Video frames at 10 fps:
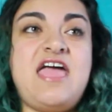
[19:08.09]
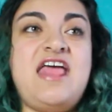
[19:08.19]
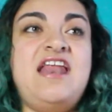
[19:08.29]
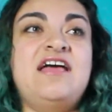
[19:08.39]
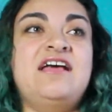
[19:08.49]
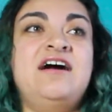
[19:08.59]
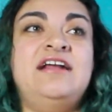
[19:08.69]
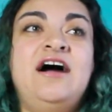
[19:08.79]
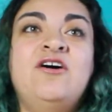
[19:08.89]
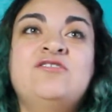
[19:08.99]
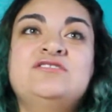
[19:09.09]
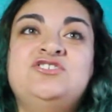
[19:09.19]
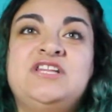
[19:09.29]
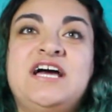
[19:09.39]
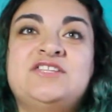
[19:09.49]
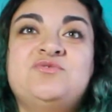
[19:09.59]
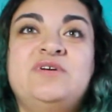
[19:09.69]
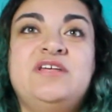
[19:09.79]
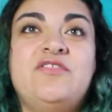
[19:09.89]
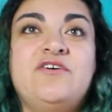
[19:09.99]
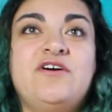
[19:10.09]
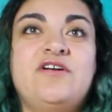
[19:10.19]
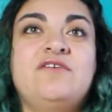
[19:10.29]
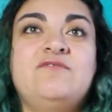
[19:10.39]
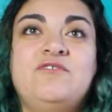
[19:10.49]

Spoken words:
and I got out July 23rd.